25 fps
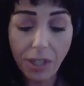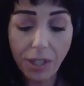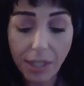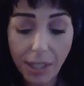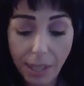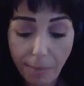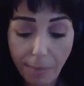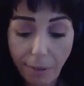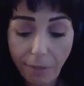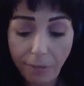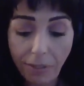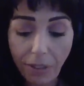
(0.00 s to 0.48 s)

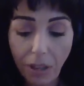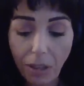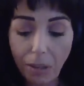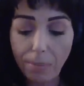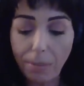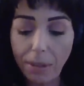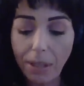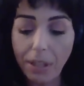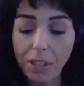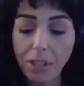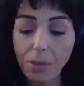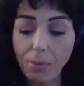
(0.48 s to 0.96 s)
Some of you,
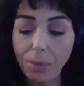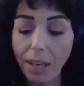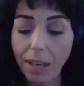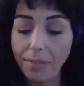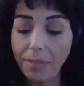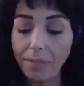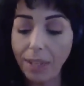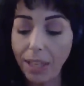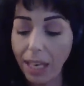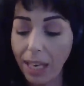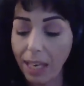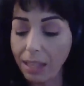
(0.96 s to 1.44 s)
because we
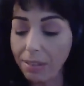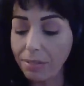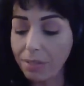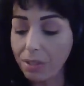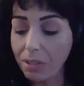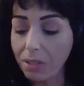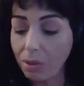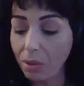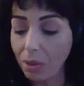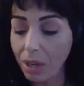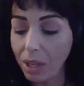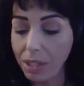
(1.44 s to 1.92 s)
have the Eight of
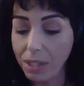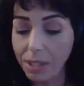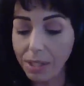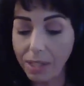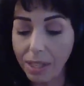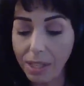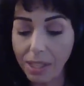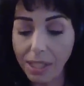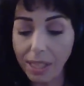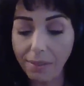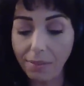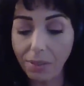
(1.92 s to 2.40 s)
Swords,
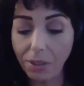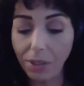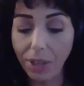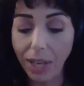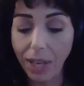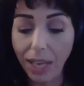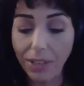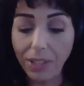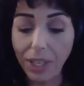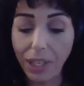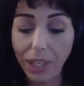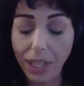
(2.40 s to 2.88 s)
the Devil,
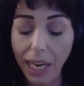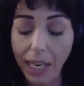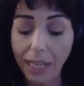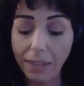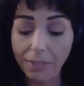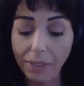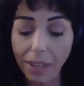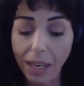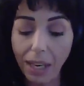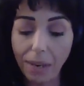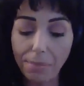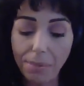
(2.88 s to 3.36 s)
and the Nine
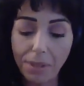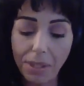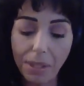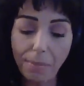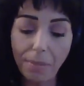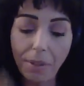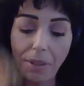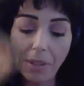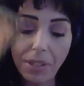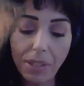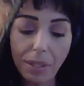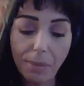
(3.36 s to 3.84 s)
of Cups,
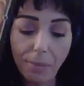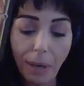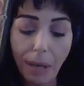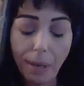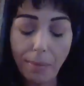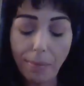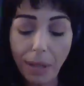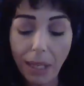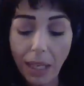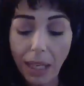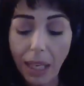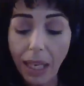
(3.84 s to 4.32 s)
some of this
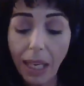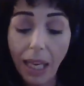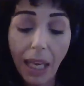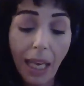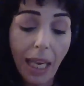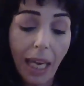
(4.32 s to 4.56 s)
might be